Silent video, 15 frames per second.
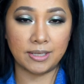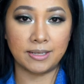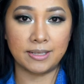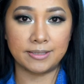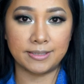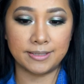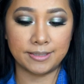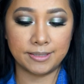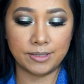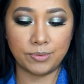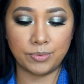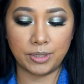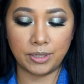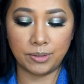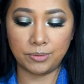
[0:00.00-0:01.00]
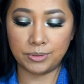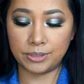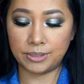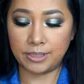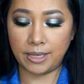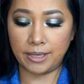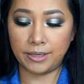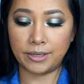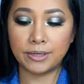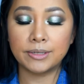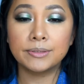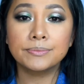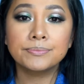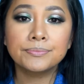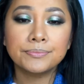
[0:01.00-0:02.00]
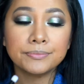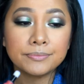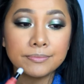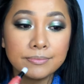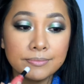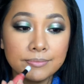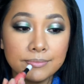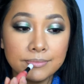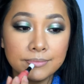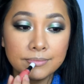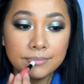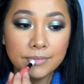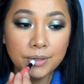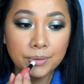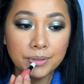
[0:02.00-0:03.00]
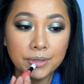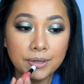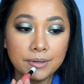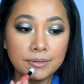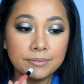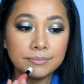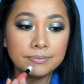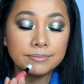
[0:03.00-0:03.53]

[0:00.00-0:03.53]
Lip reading: Let's see what it looks like. Here we go.